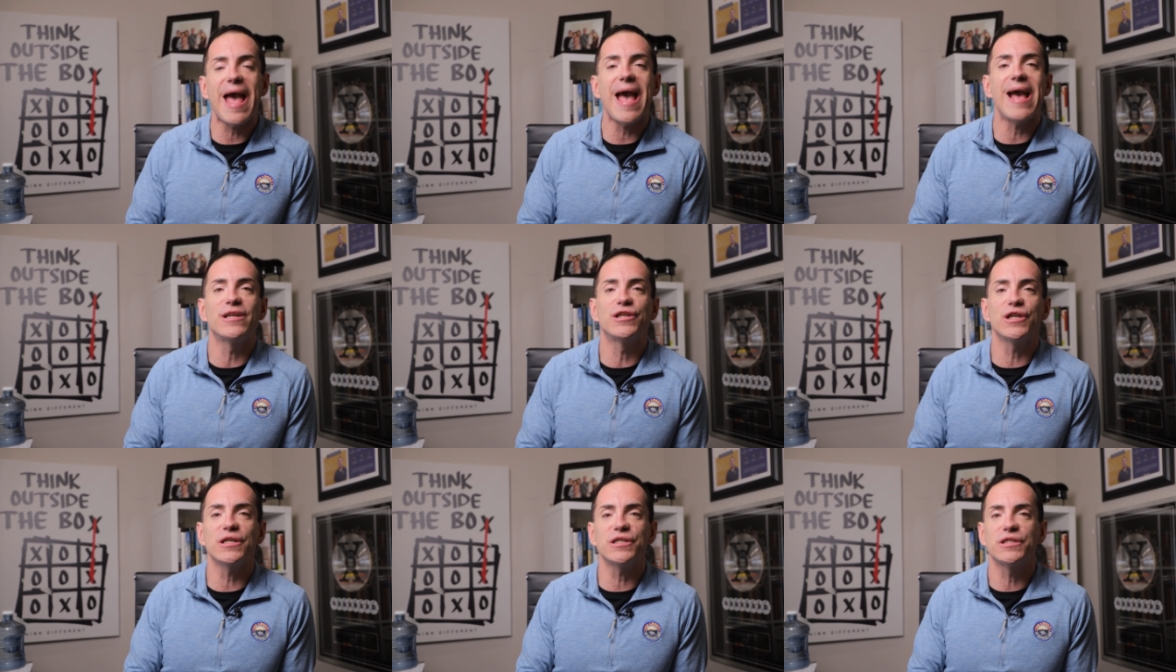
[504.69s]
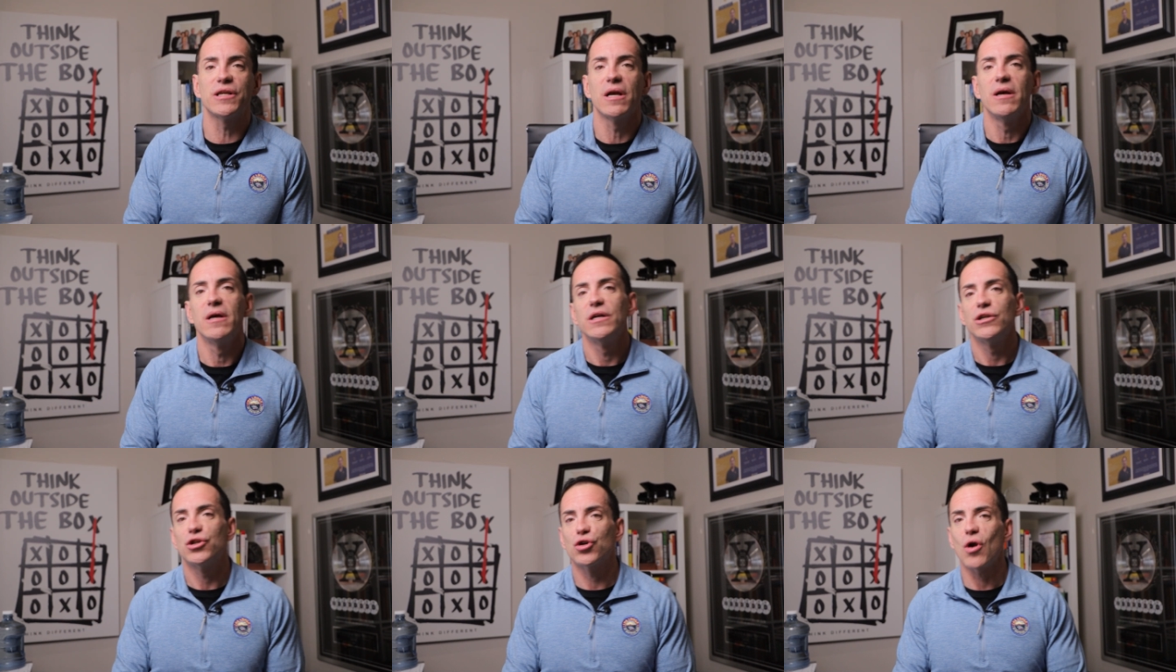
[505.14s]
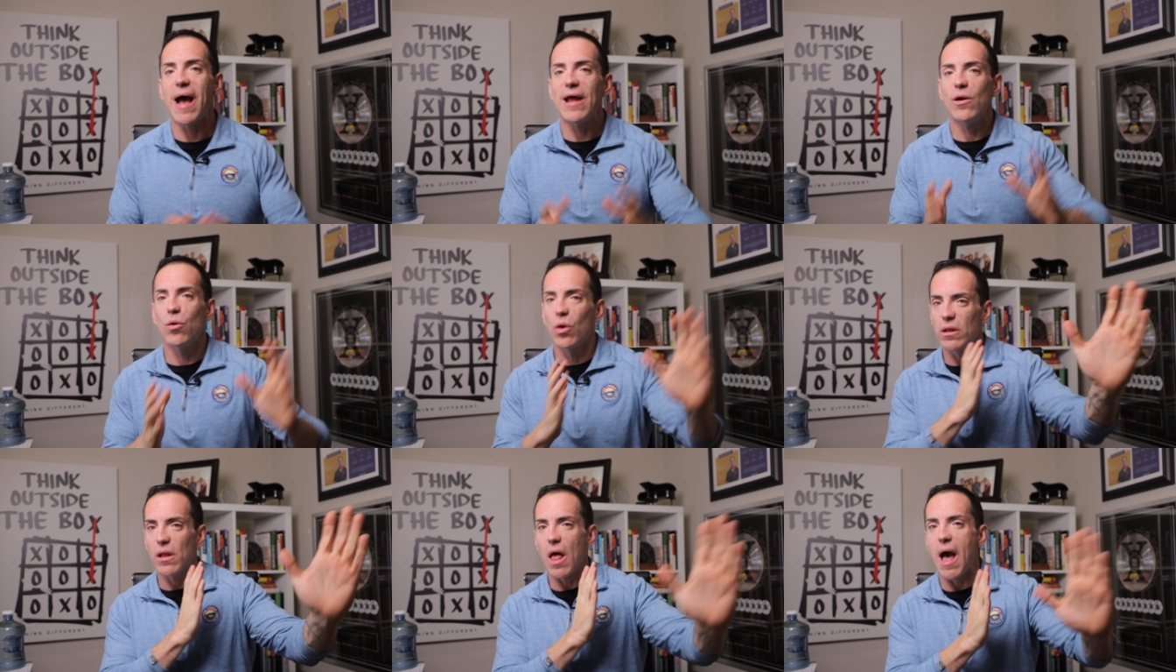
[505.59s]
hey, just
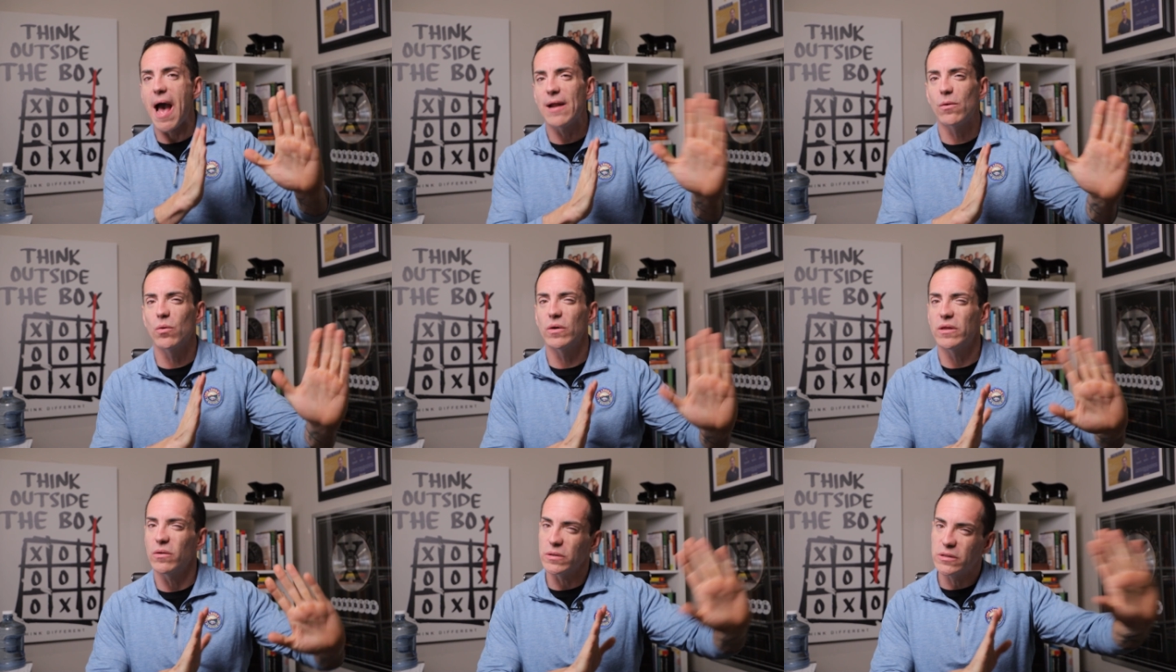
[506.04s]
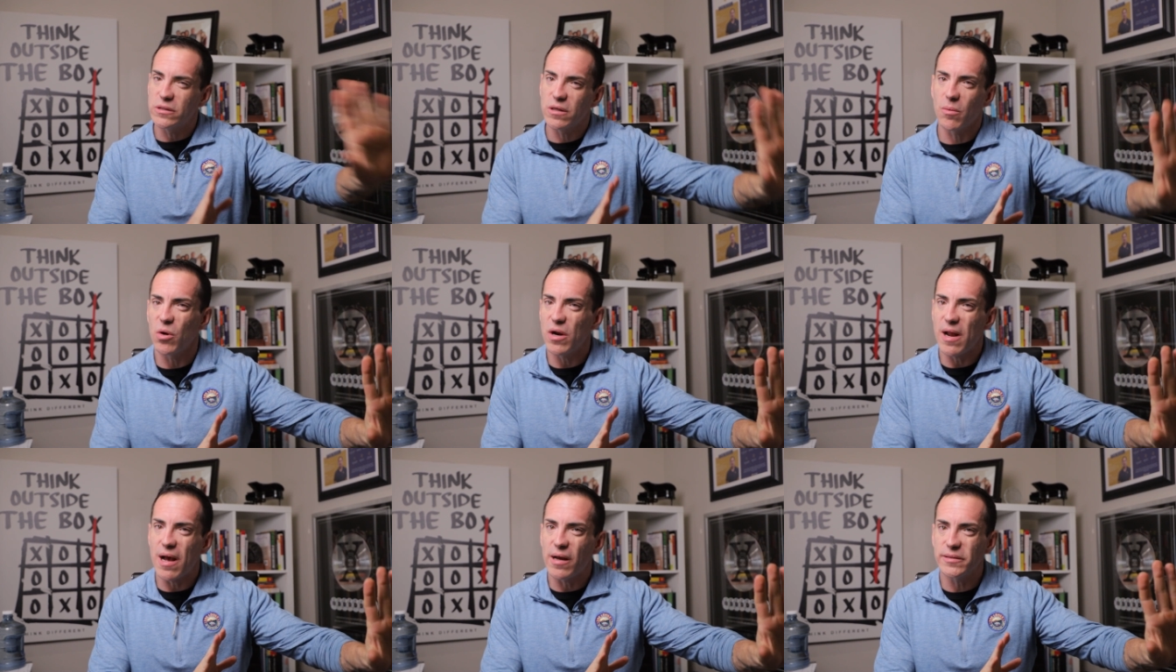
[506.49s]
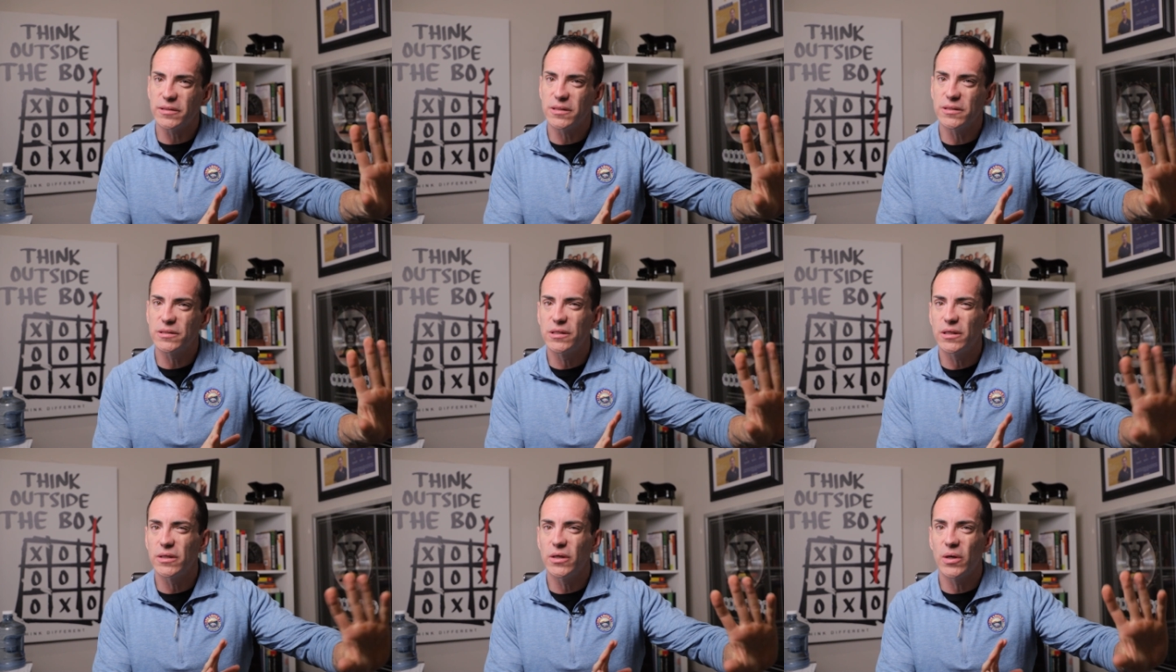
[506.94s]
try to align with what someone else
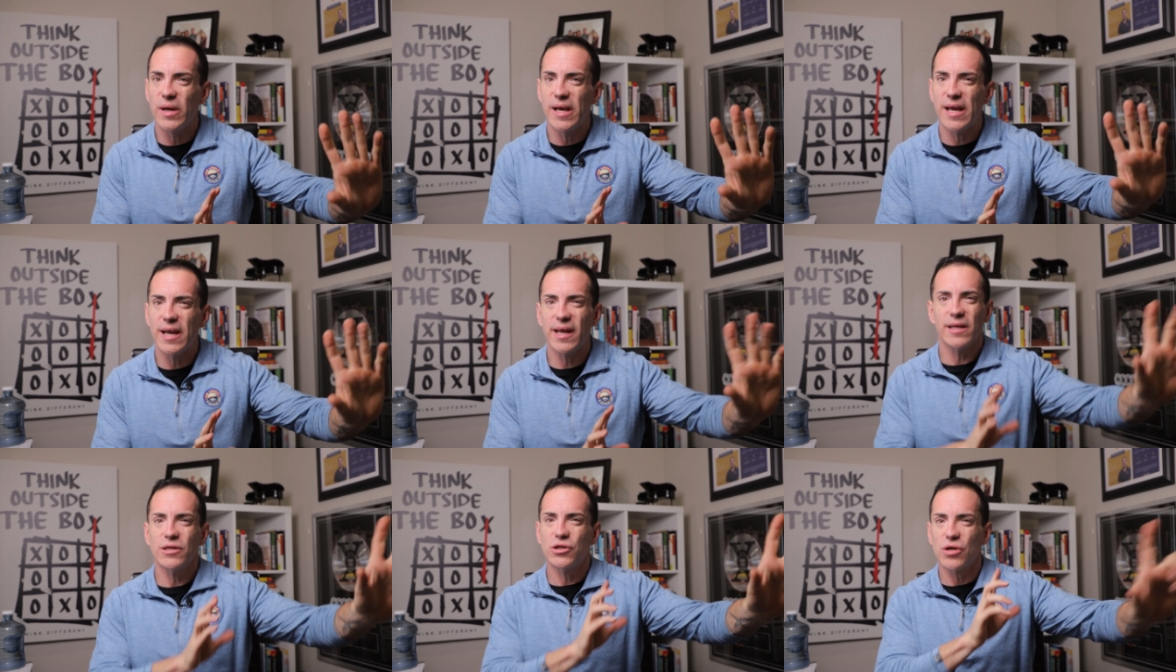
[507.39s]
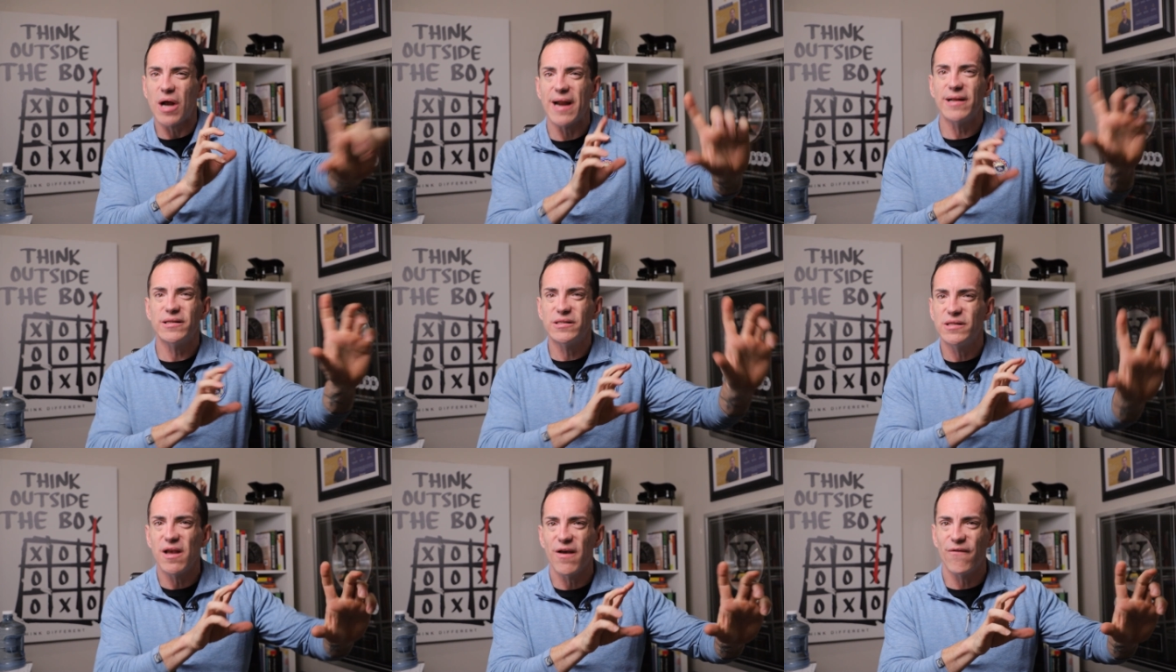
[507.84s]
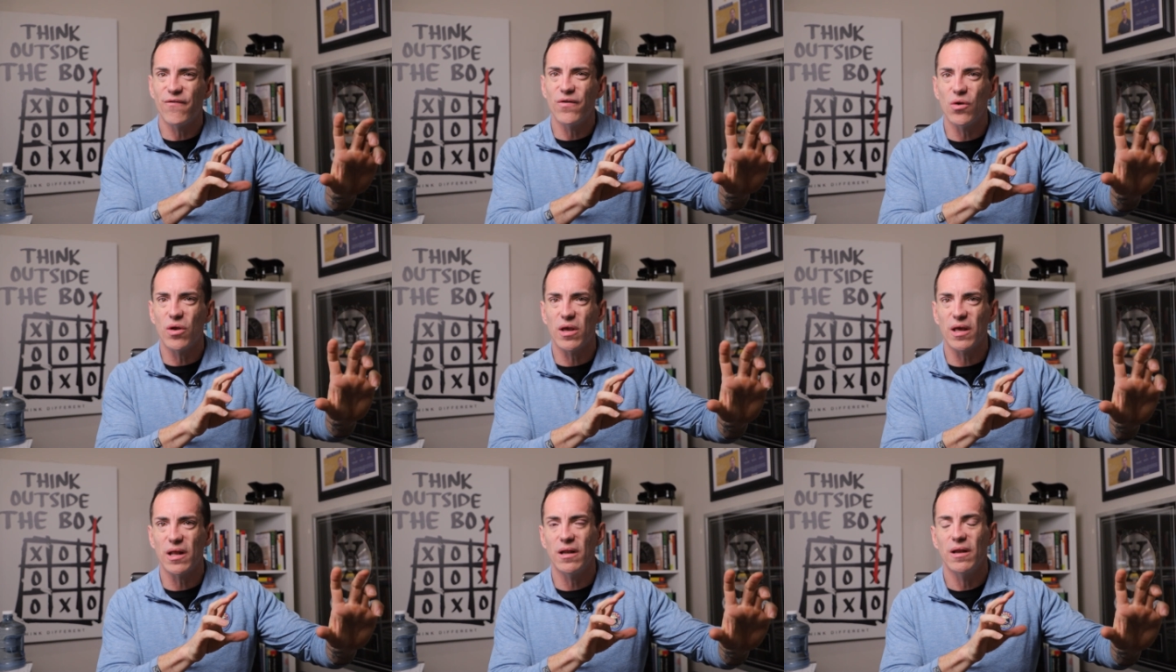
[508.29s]
is doing and try to see if
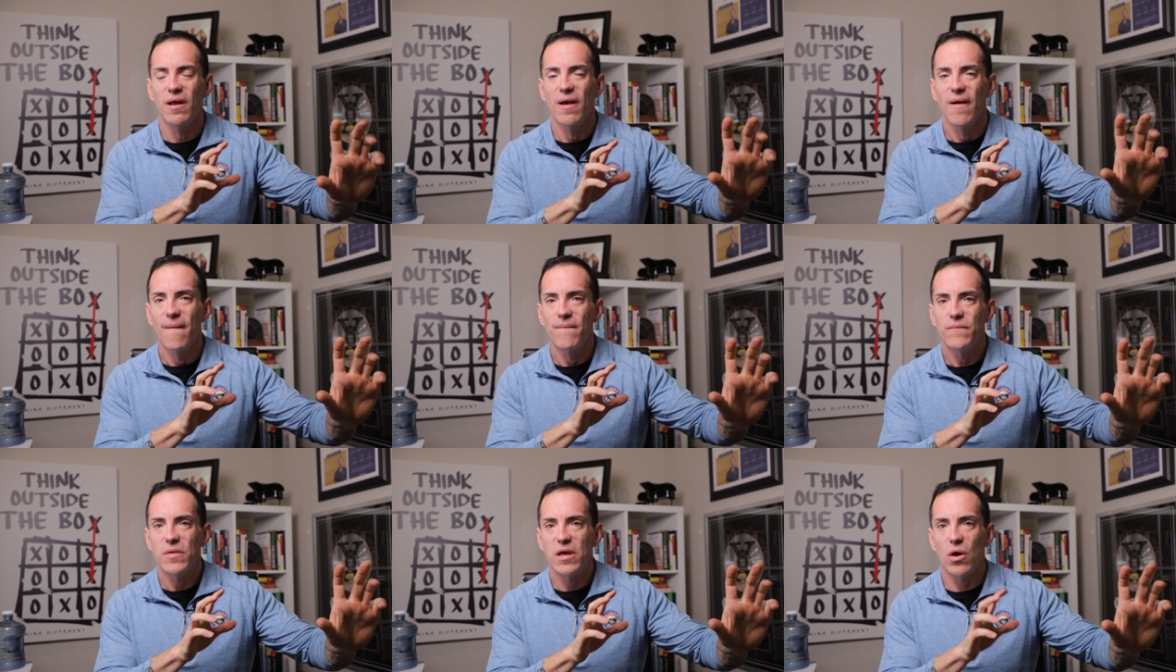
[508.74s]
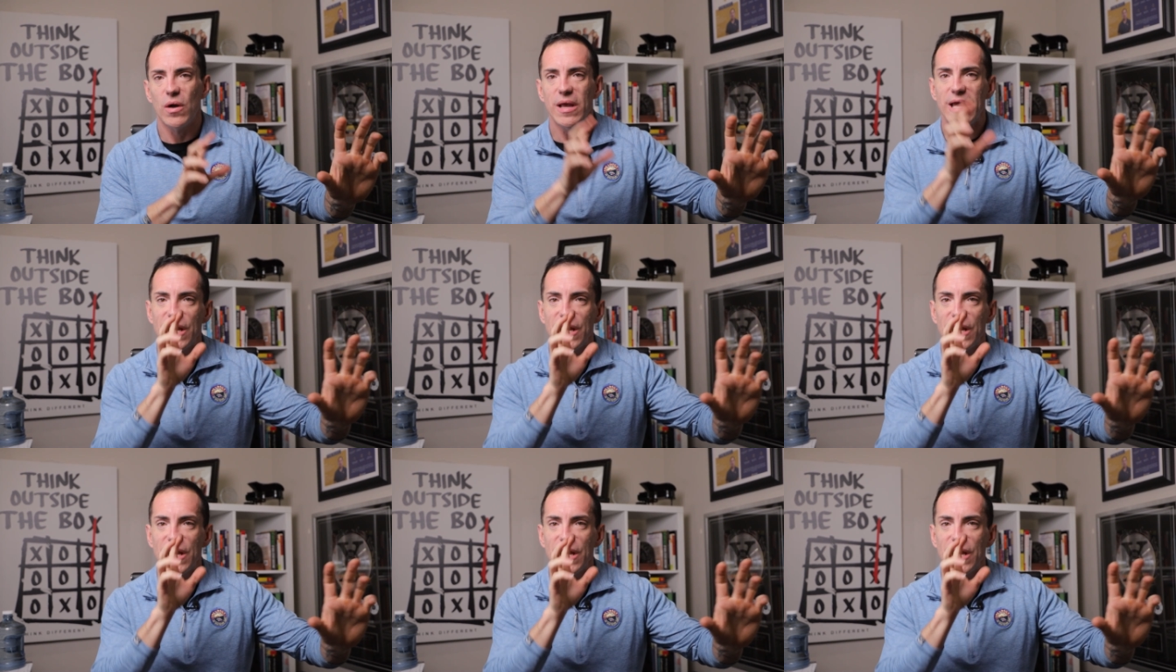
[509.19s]
you can you know,